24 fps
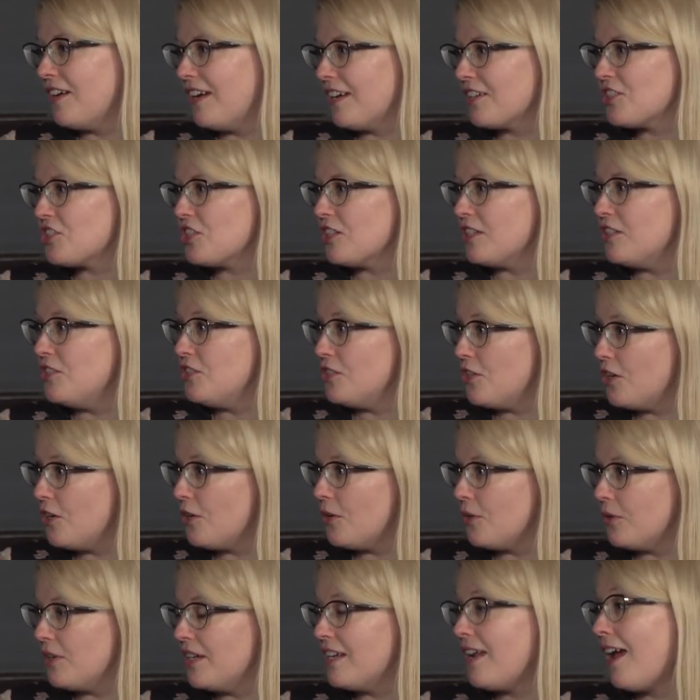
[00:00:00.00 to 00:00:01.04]
actually
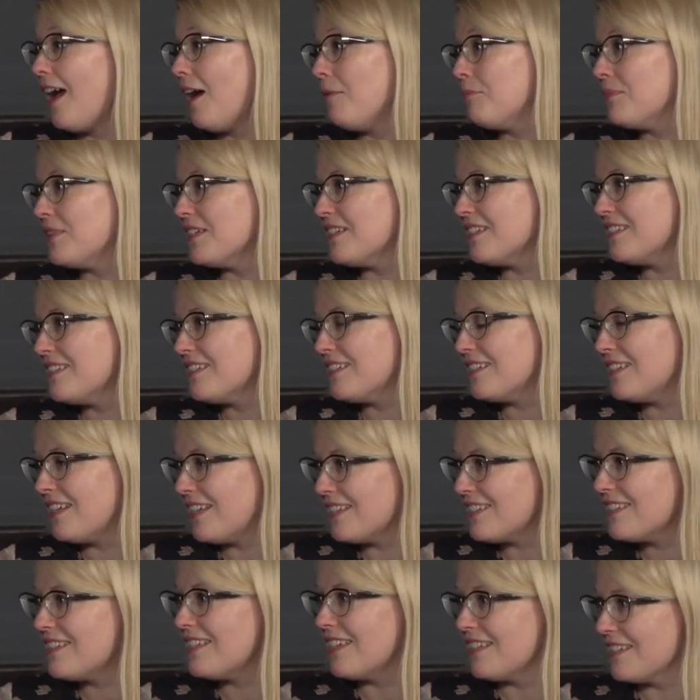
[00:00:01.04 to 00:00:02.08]
know it happened in
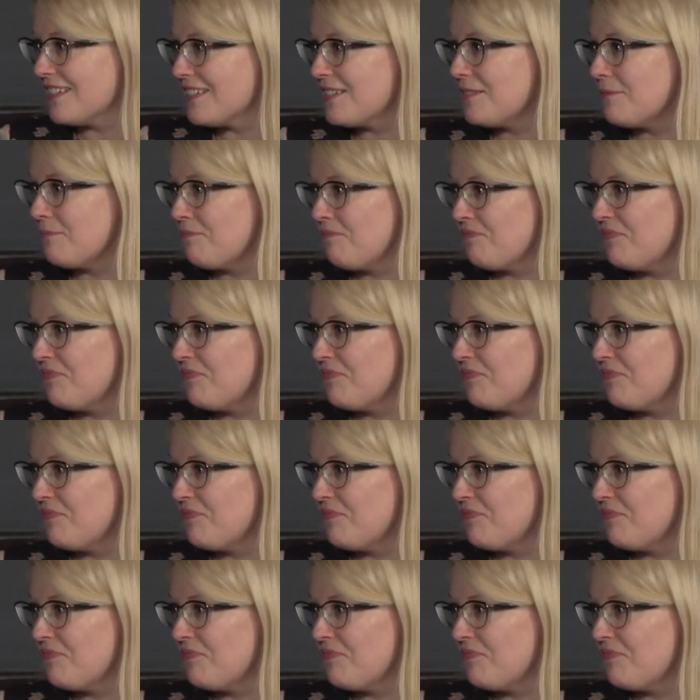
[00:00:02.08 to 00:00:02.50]
that sense.